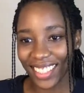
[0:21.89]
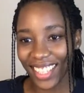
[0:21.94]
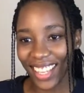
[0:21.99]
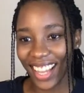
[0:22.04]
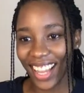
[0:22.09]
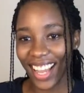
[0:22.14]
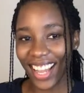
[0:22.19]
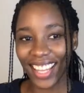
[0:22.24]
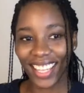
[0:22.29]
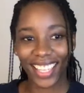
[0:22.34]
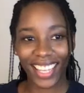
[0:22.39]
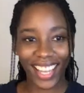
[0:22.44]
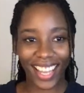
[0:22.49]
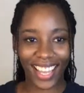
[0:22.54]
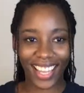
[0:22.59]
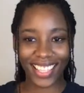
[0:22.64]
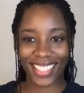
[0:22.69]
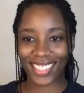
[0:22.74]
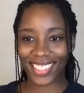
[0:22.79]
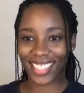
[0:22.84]
Hi,
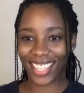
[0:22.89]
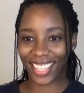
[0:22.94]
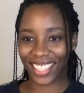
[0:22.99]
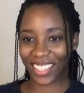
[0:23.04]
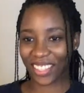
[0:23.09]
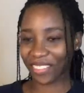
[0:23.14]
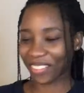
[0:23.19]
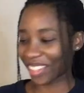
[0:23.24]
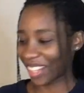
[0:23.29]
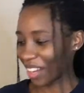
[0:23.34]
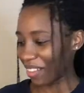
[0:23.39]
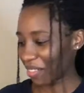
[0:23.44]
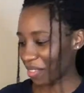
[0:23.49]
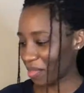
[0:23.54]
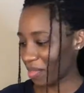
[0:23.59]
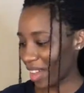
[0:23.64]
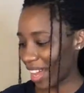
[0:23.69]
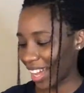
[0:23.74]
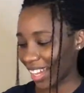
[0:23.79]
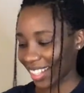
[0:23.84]
guys. Thank you for coming
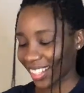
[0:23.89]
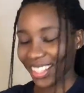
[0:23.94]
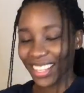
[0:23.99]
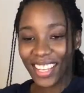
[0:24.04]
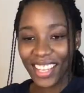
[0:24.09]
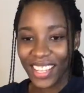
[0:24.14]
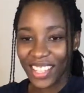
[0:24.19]
back.